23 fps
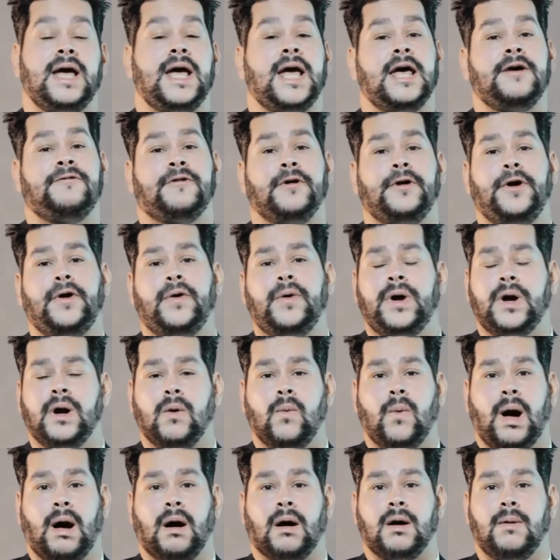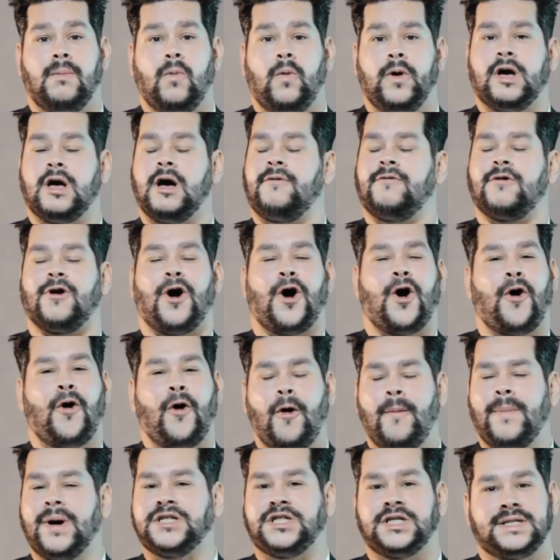If you're new here, welcome. We cover a
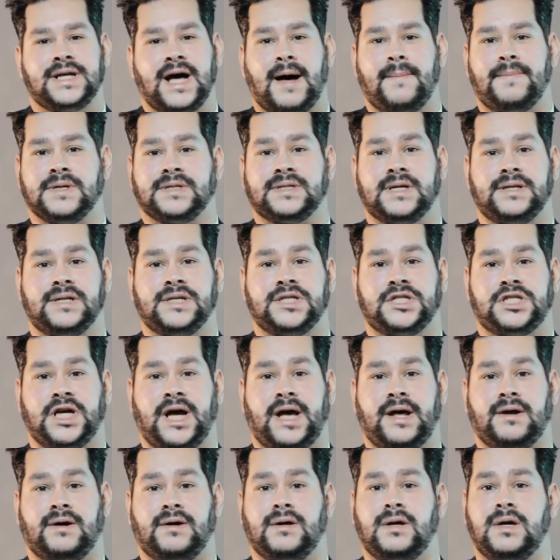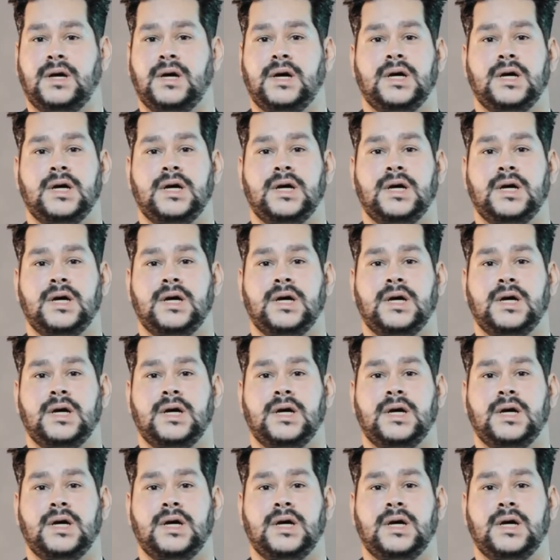whole bunch of topics on this channel,